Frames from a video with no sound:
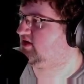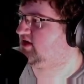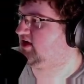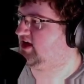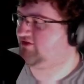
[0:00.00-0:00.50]

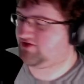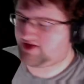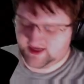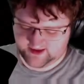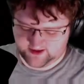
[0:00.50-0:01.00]
I never did
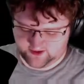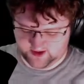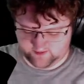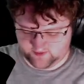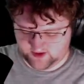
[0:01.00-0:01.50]
ask your
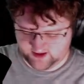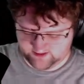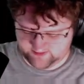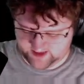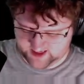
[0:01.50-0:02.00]
name. Well,
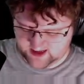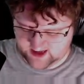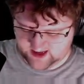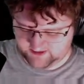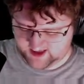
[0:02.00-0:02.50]
my
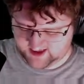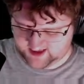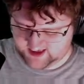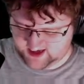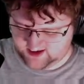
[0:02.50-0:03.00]
name is
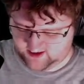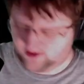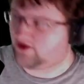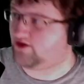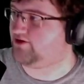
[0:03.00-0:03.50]
Gale
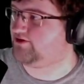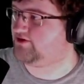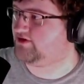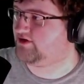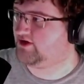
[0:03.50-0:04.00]
Halt,
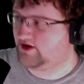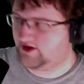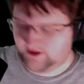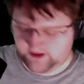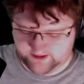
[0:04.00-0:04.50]

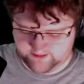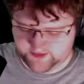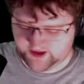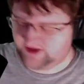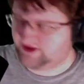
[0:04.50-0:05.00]

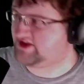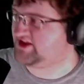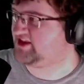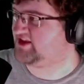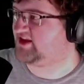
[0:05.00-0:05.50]
but since
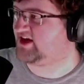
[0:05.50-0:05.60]
it's the second,